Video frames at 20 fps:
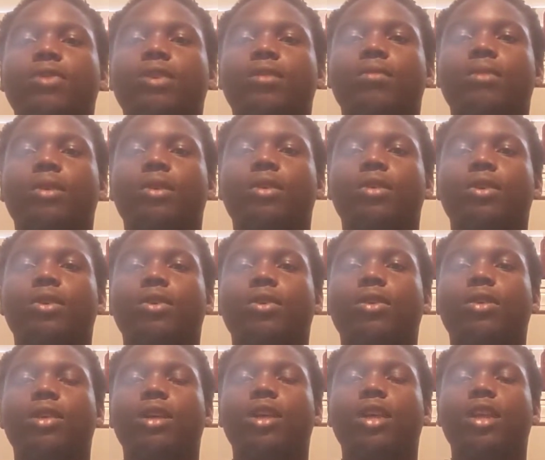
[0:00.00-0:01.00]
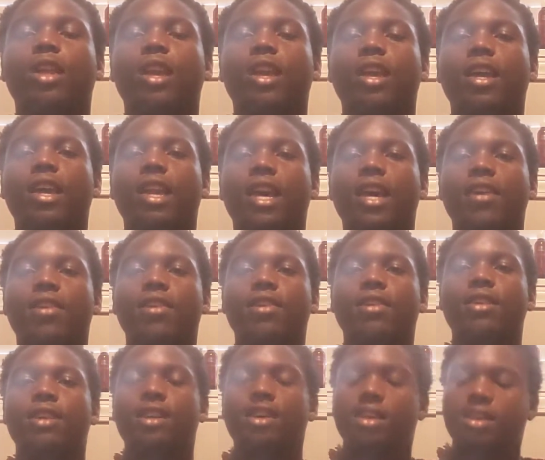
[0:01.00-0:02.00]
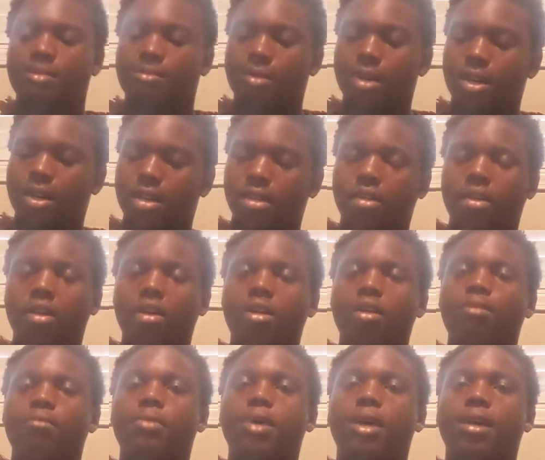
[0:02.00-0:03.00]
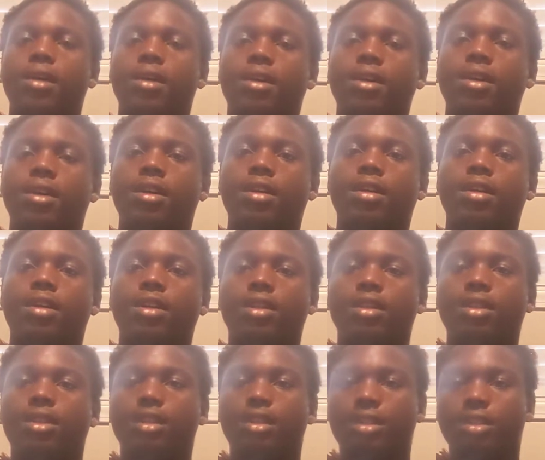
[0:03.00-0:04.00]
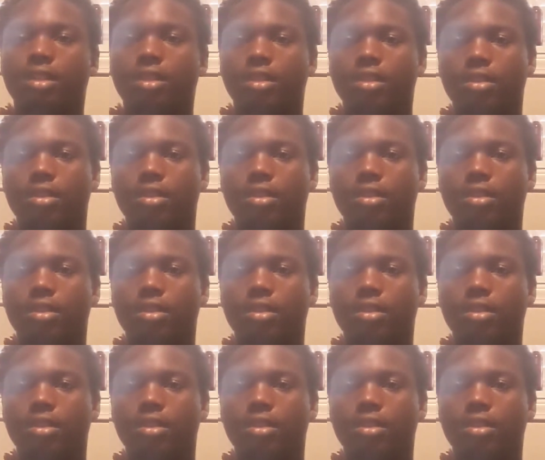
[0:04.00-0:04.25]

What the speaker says: going to be totally laid out by the